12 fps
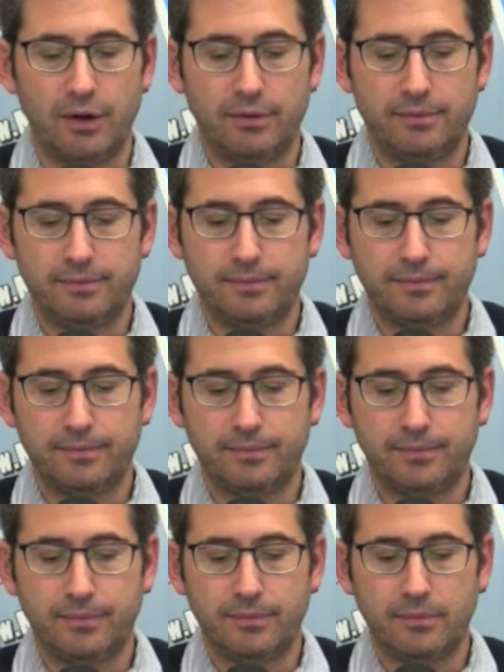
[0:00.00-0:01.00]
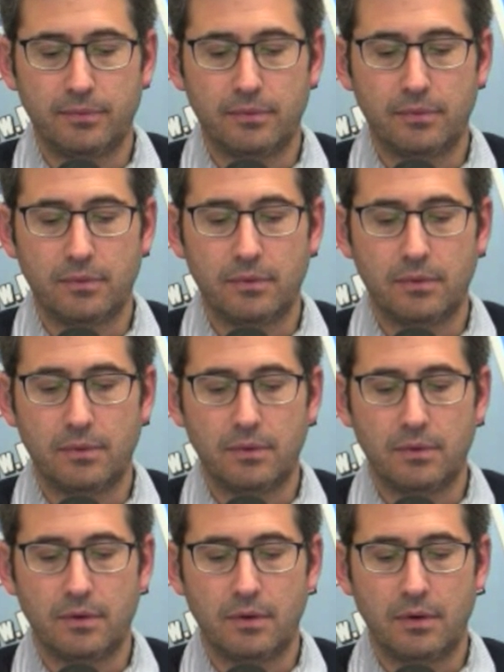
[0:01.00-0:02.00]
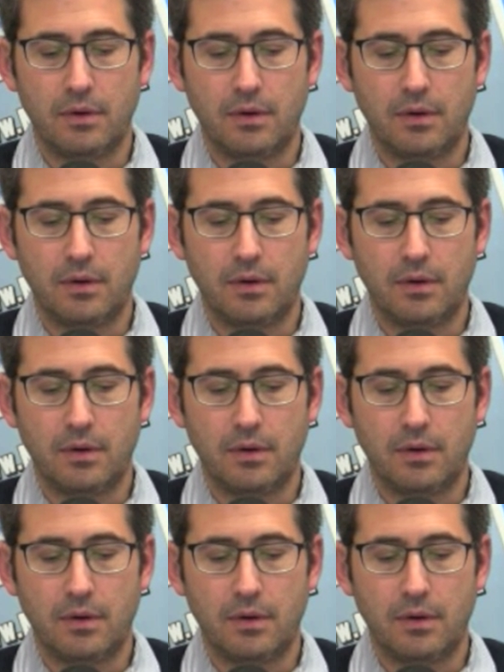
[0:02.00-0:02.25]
Nobody speaks.